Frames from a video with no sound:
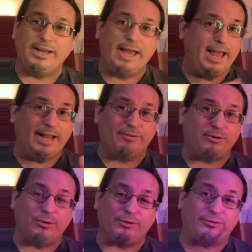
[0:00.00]
And of
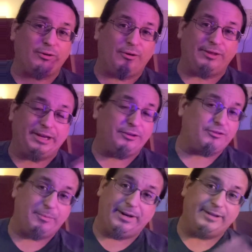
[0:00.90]
course, all the
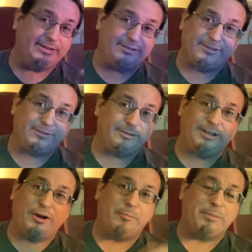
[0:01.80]
instrumentalists, you
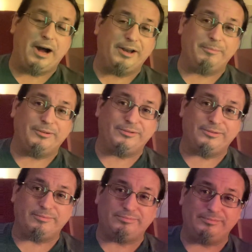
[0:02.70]
know, Bonham
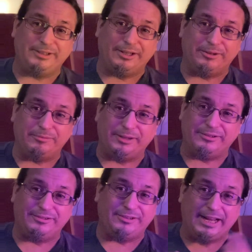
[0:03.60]
is, you know,
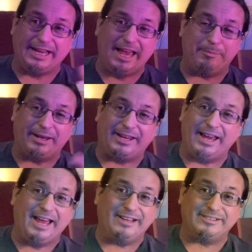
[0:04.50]
as dynamic
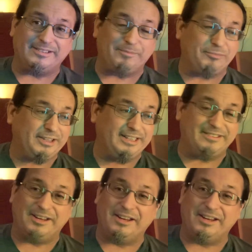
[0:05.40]
as he's